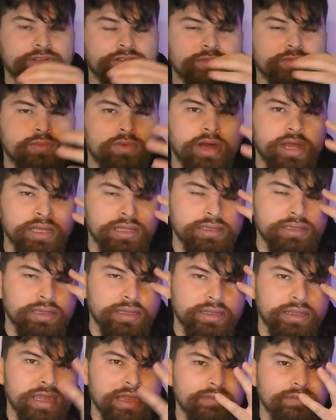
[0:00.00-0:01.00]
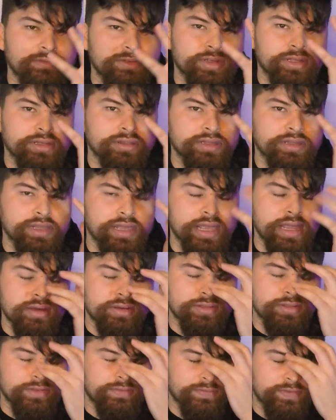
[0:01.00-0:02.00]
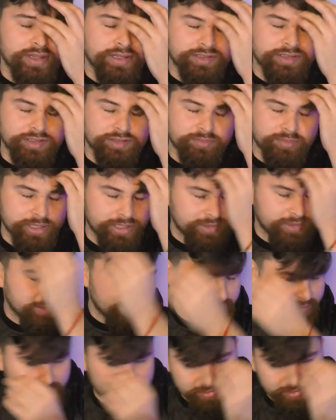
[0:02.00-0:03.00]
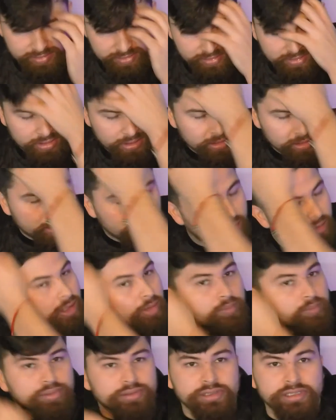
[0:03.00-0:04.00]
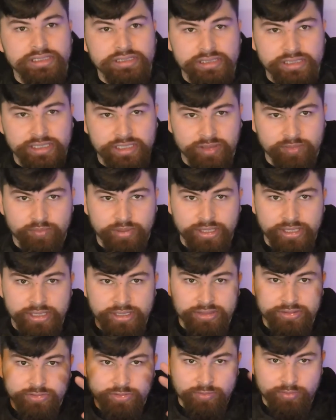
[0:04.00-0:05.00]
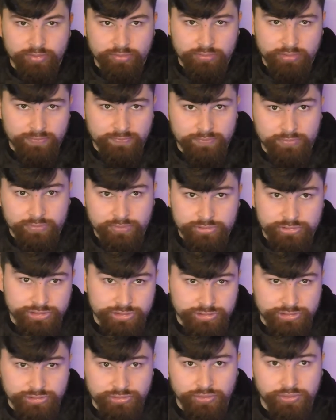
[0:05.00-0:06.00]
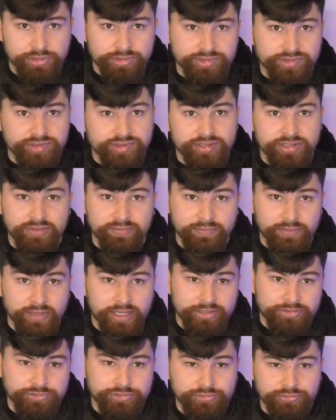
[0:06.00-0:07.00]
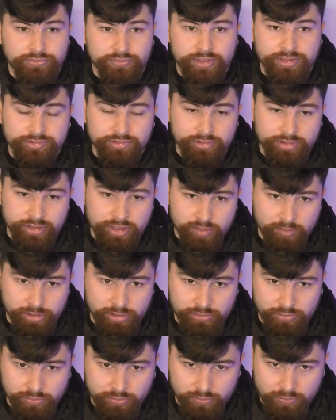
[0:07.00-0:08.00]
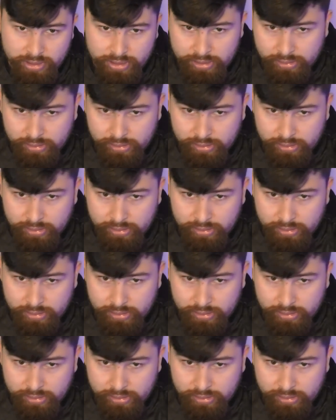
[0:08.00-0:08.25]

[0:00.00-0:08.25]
why I like having the hair in the face is because it doesn't completely impede your peripherals, just so you can see if extra threats are coming your way.